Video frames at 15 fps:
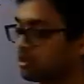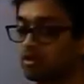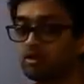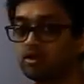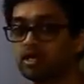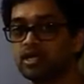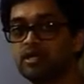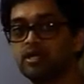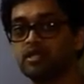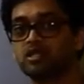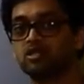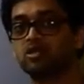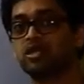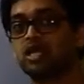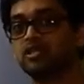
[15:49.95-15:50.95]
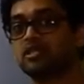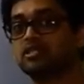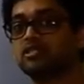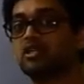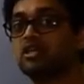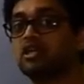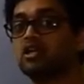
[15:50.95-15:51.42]
Okay. So that is
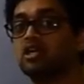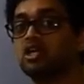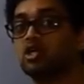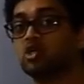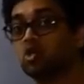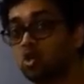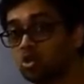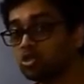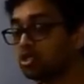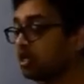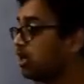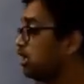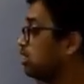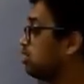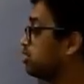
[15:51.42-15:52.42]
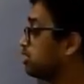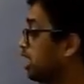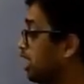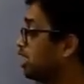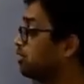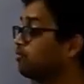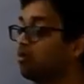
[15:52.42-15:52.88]
the total
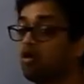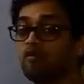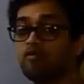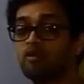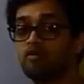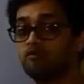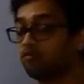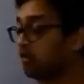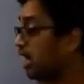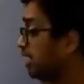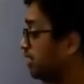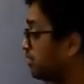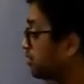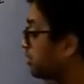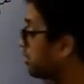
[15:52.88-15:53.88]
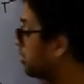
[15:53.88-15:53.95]
time of flight.